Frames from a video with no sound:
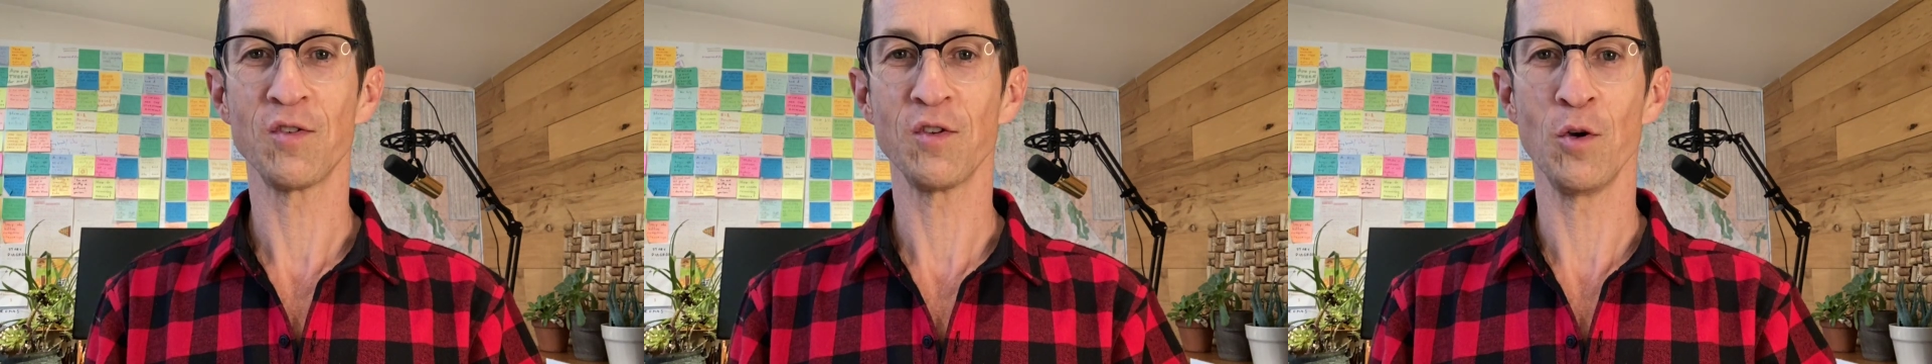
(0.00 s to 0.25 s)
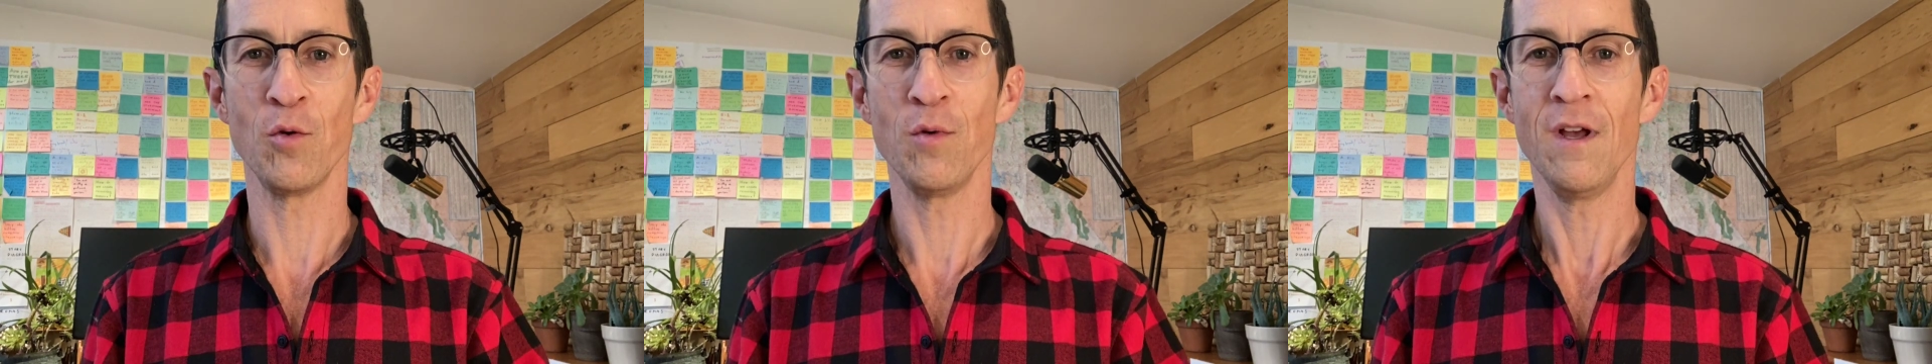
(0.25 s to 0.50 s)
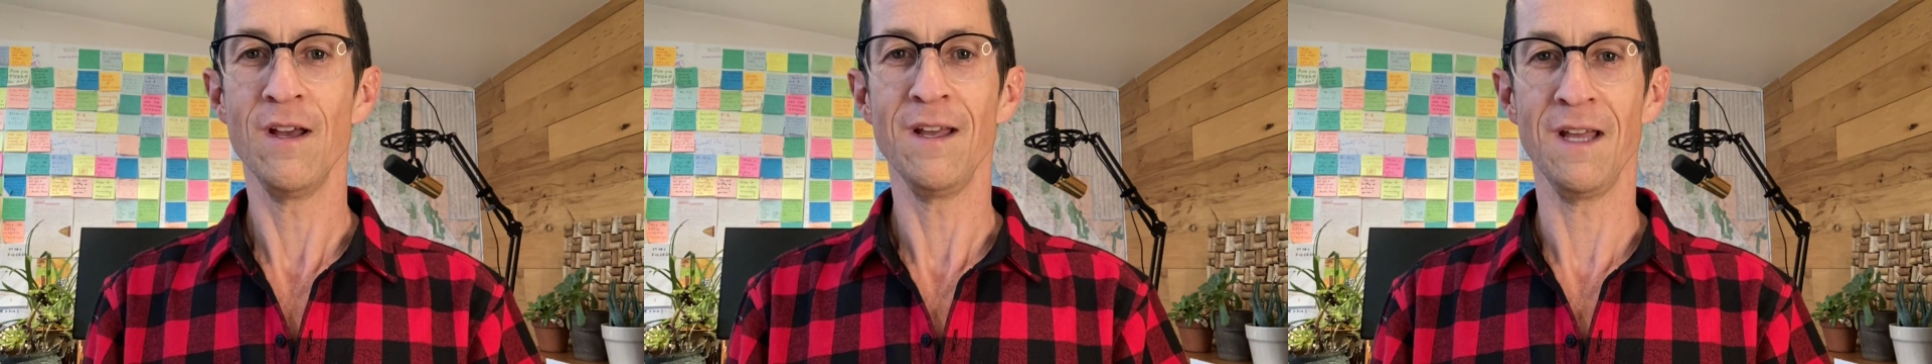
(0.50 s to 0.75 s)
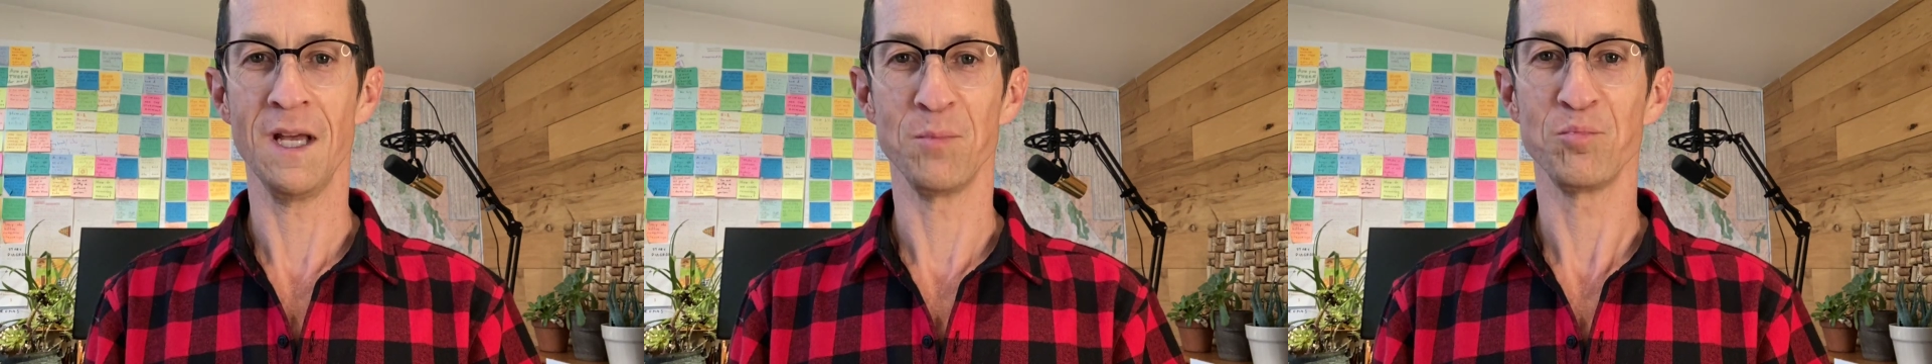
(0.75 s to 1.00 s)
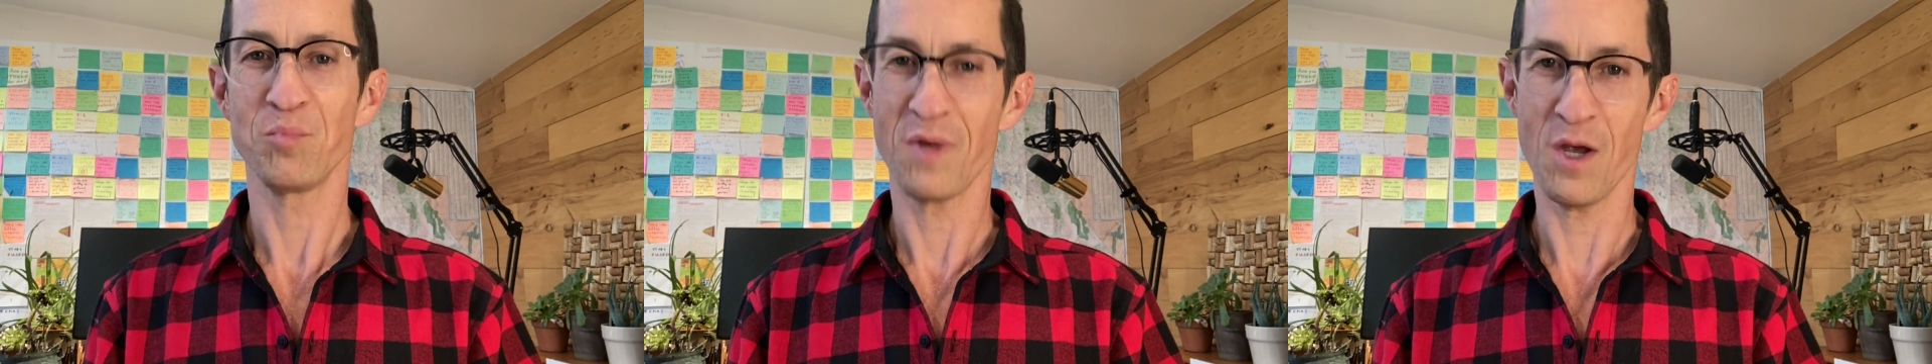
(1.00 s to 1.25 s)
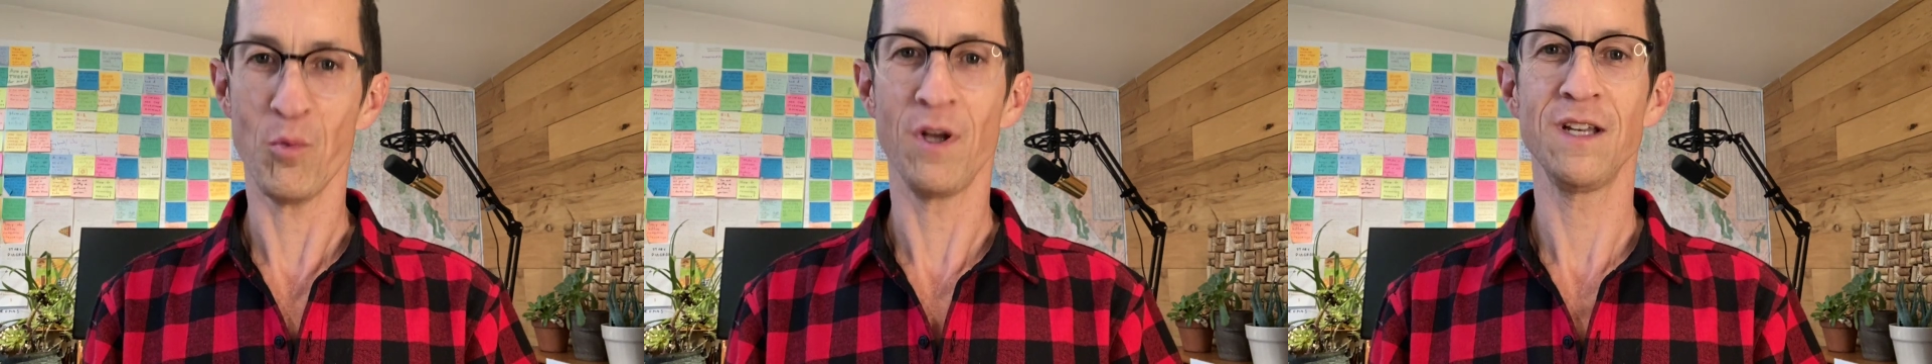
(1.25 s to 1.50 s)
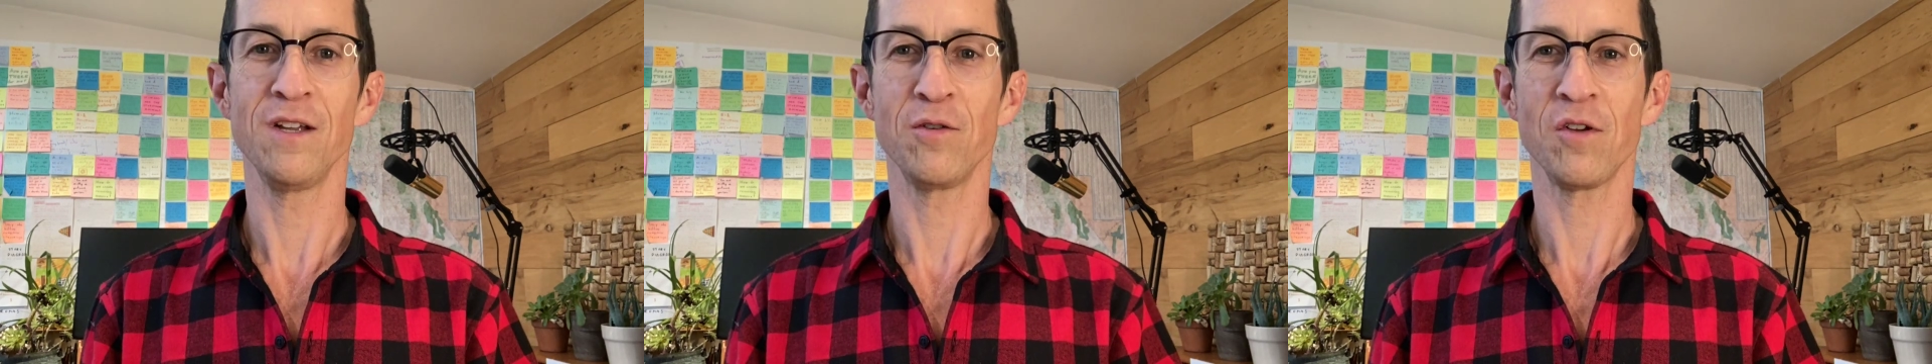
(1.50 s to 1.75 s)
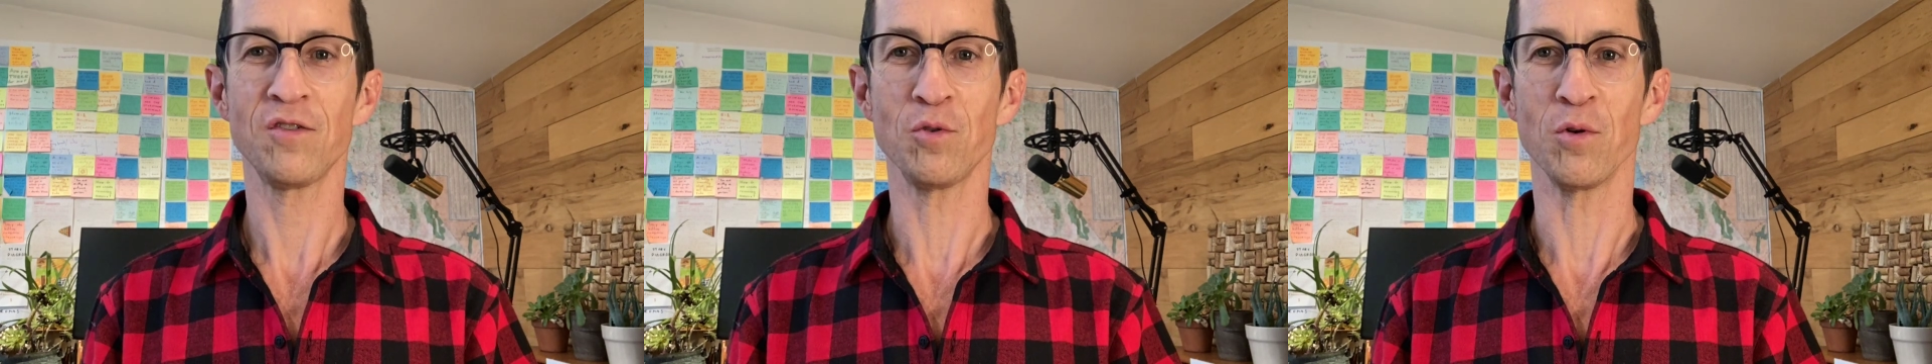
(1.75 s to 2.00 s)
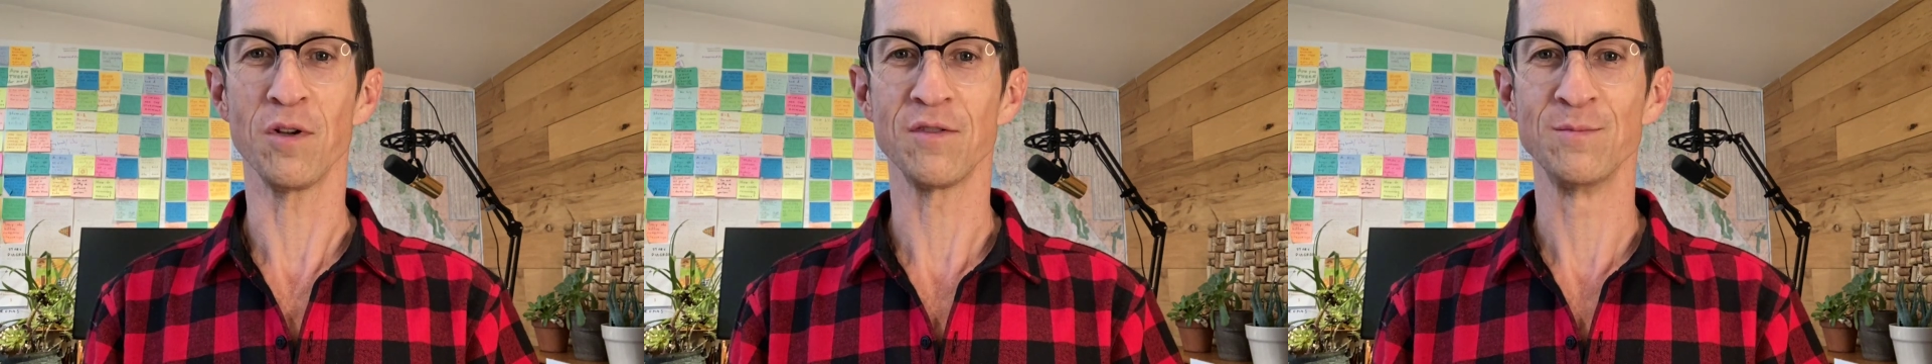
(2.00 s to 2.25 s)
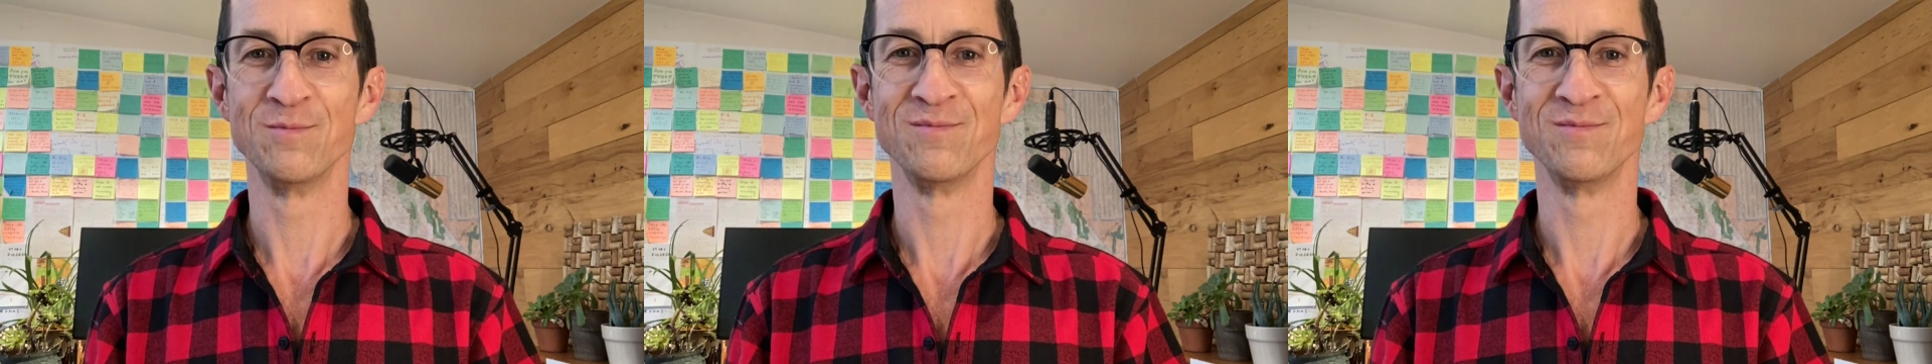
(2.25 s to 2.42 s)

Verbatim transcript: soon and can't wait to hear your stories.